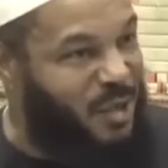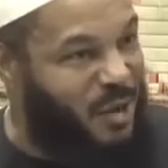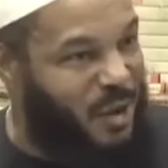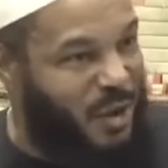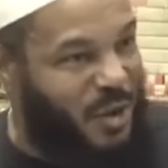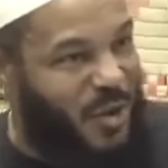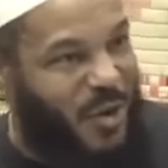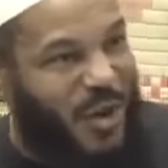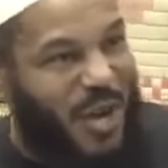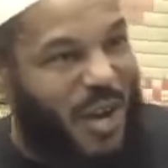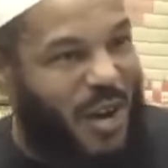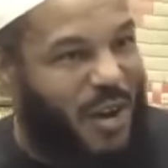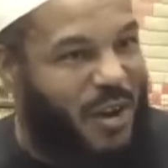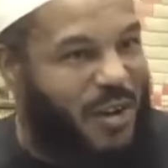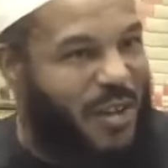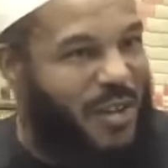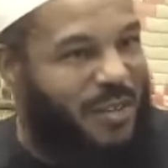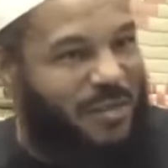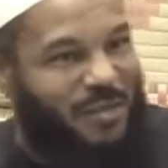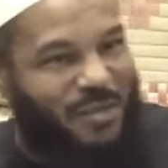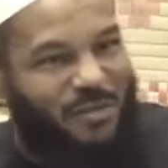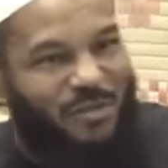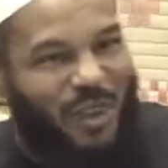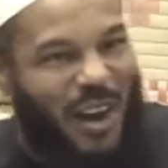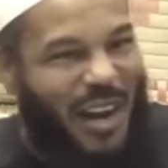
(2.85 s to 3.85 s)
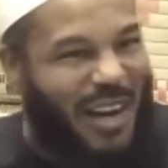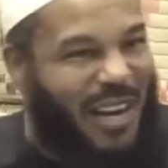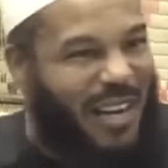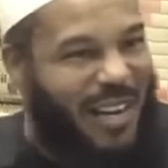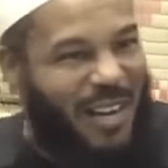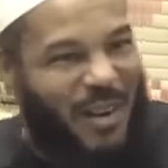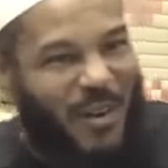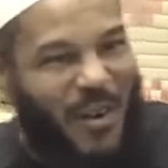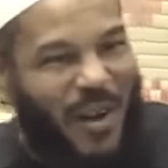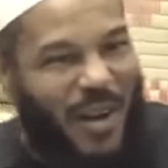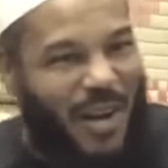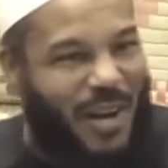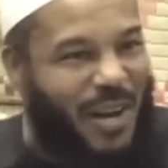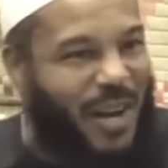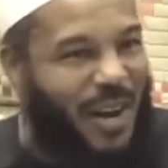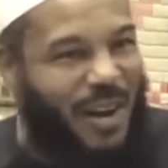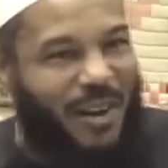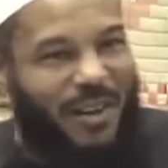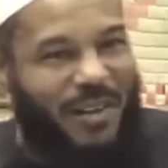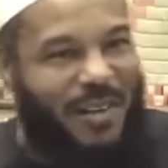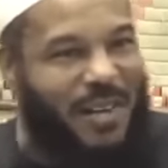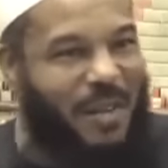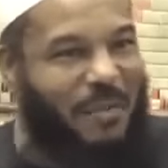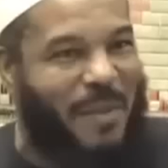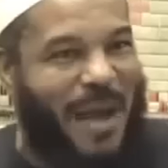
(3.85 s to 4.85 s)
you know, you hear that struggling going
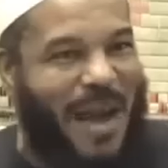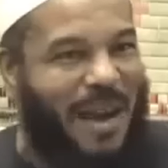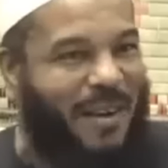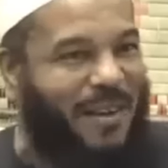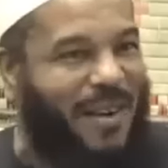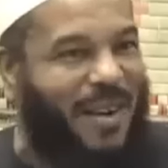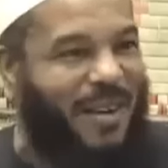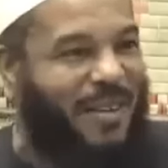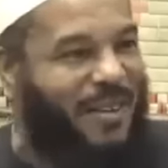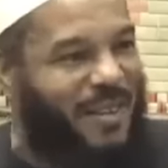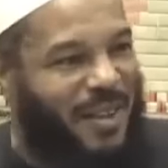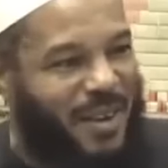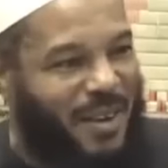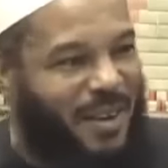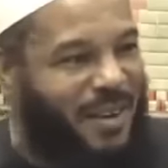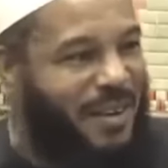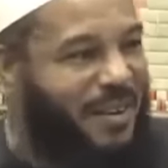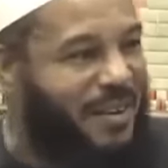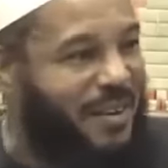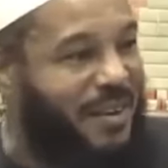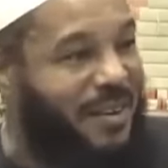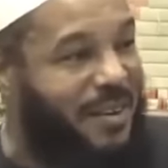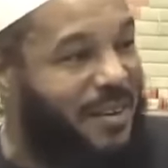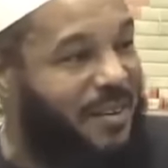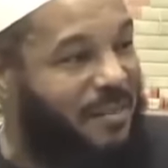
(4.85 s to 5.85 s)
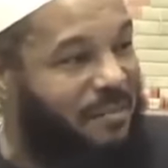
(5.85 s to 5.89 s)
on in the background there.